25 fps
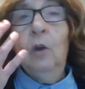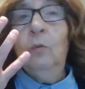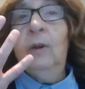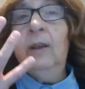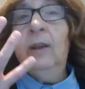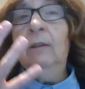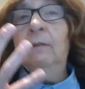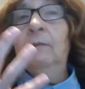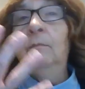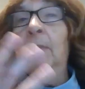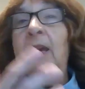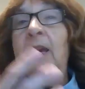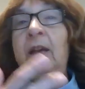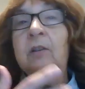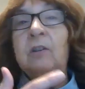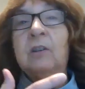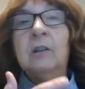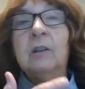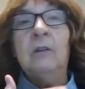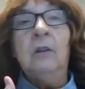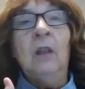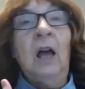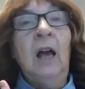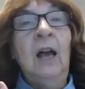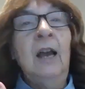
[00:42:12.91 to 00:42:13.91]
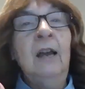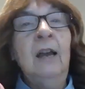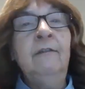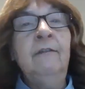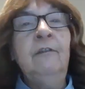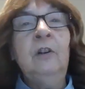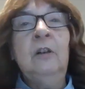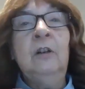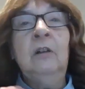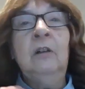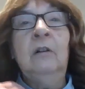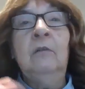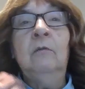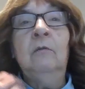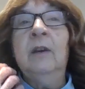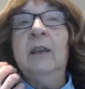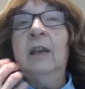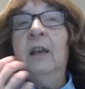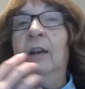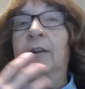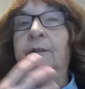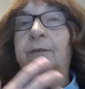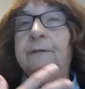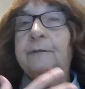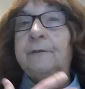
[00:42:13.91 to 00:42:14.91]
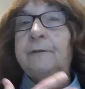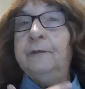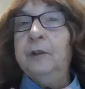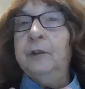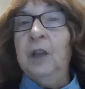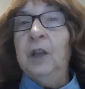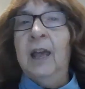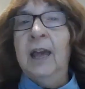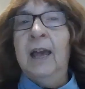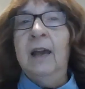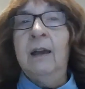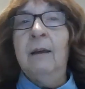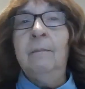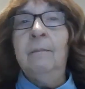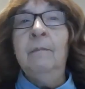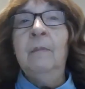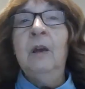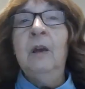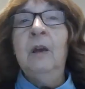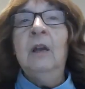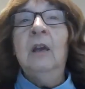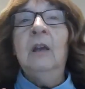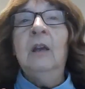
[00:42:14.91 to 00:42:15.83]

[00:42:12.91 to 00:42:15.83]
we make saliva, we have phlegm,